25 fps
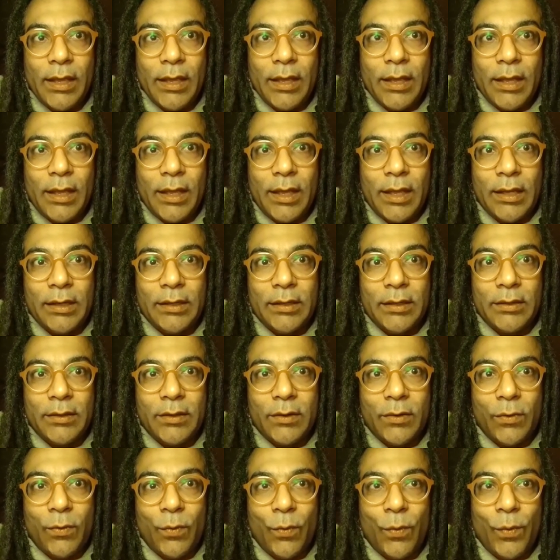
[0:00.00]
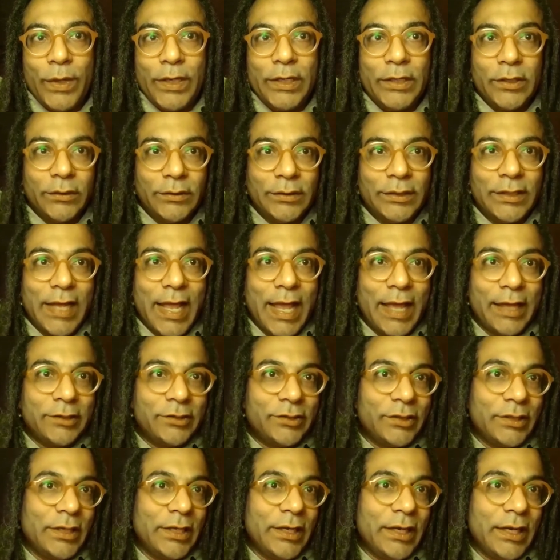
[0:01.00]
And we don't
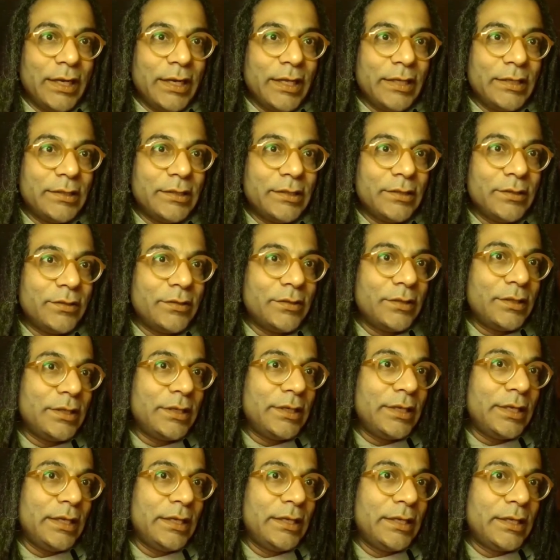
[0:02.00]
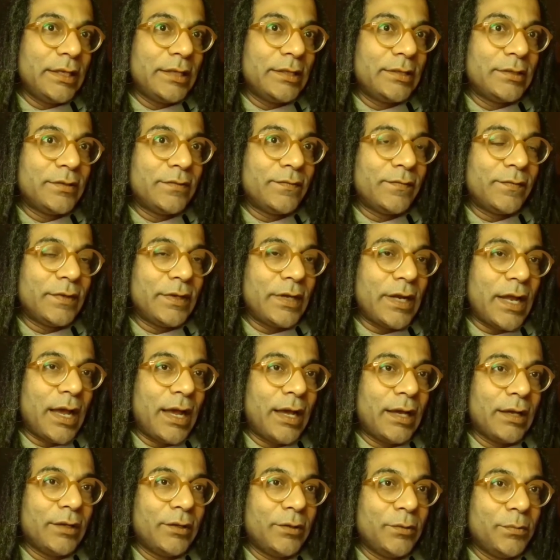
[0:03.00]
actually listen to the details of an
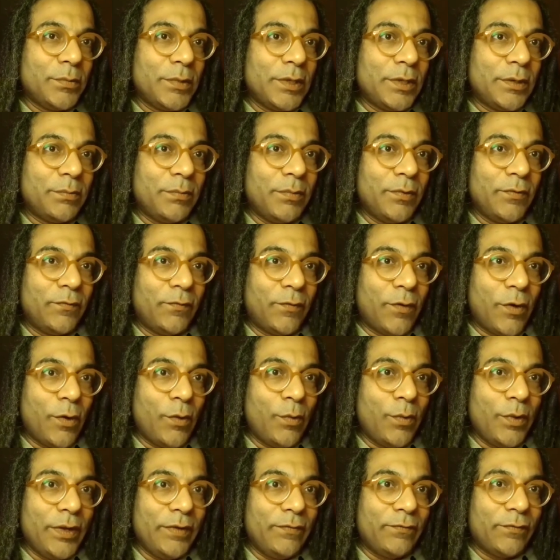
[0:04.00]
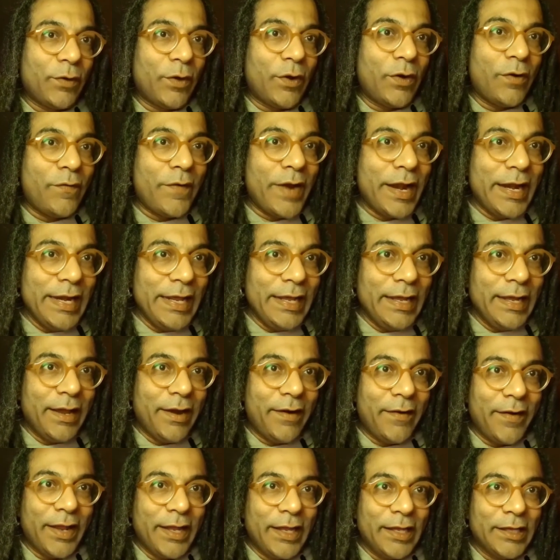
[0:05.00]
argument before we've already
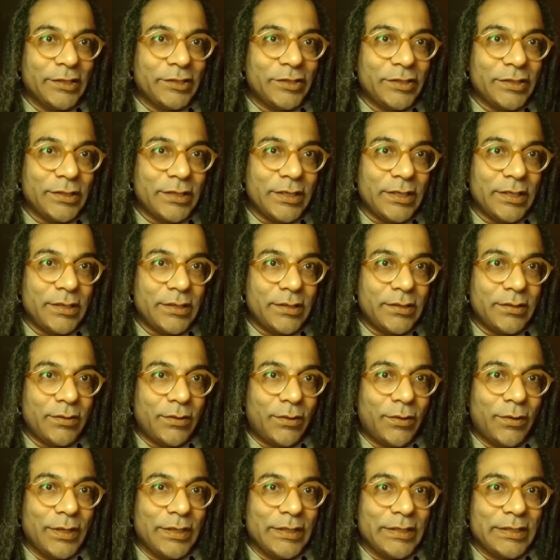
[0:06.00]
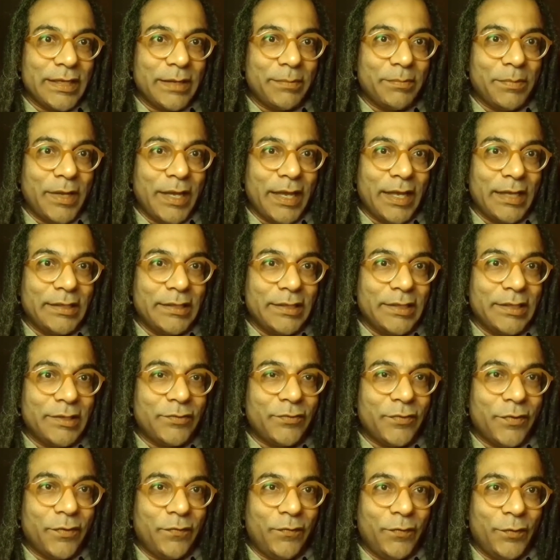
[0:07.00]
caricatured it, or in some
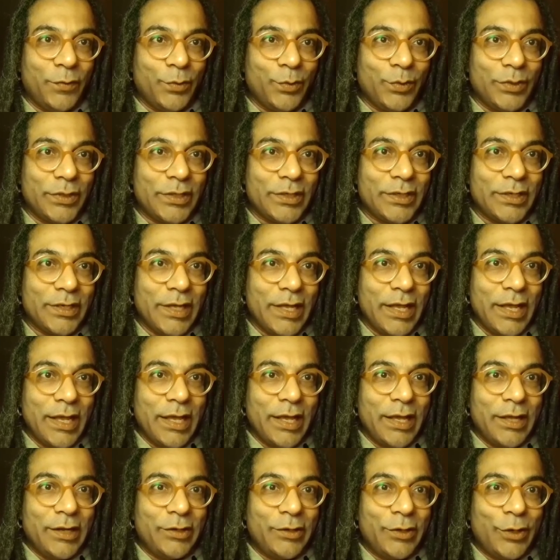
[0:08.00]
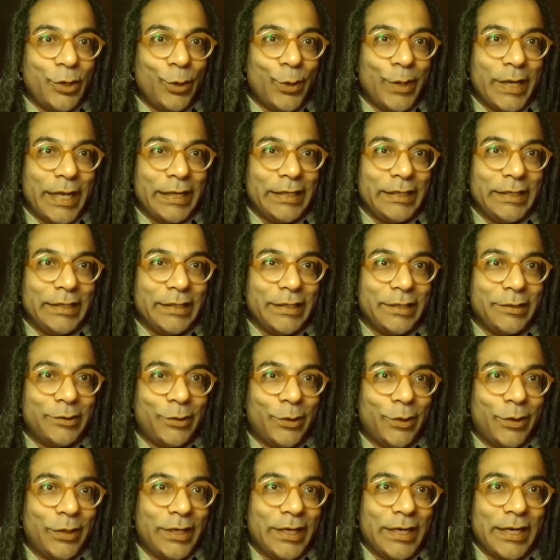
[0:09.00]
cases refused to look at it at
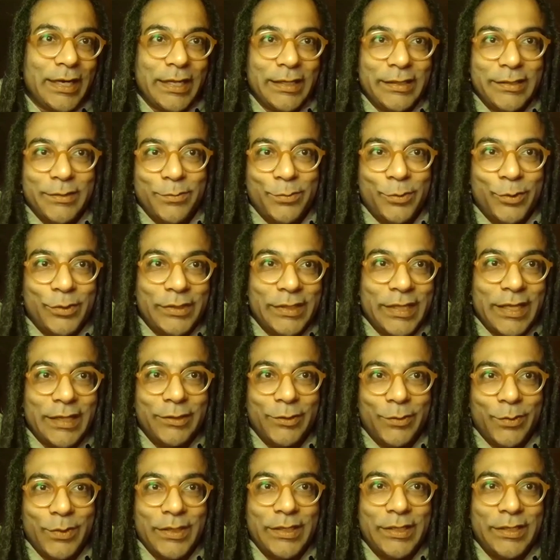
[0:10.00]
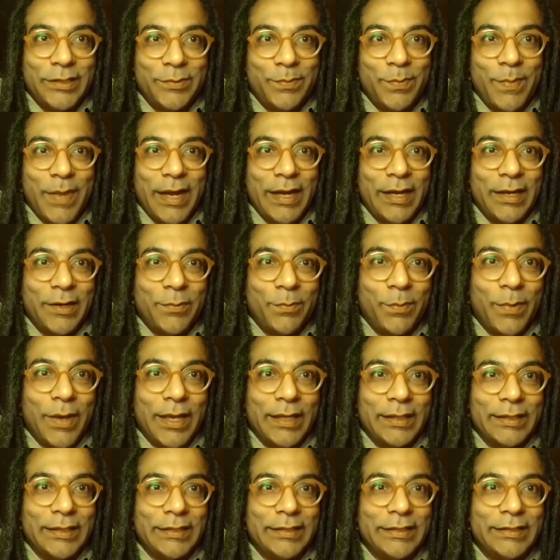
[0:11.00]
all. And I suppose that's what is meant
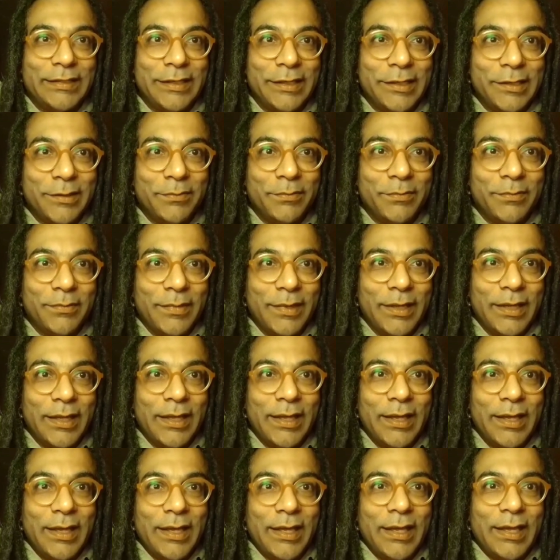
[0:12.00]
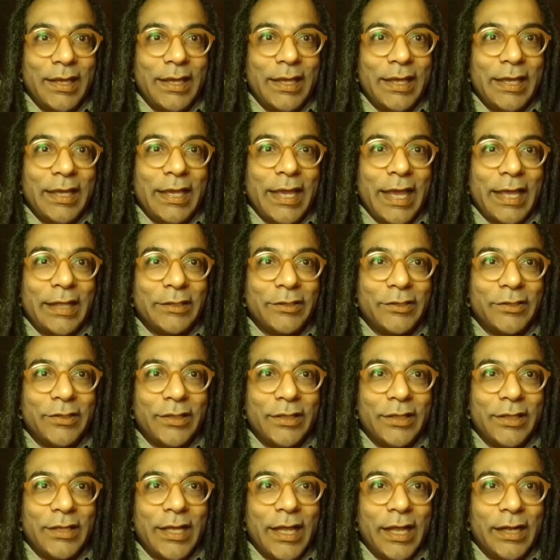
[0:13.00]
by the term
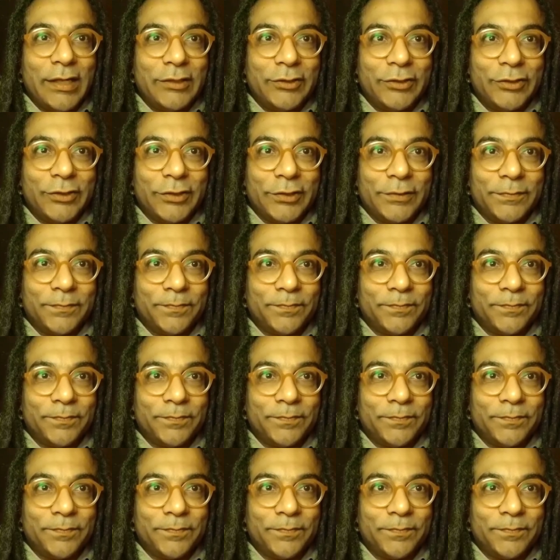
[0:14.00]
cancel culture.